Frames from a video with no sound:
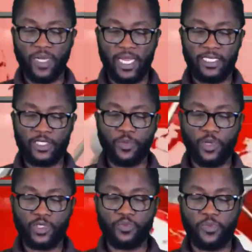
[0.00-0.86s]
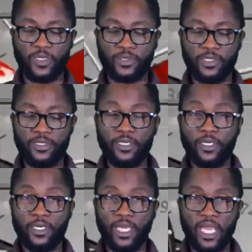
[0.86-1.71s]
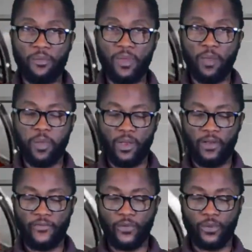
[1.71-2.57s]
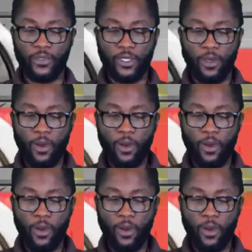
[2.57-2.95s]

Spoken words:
by its spokesperson, Emma Powerful,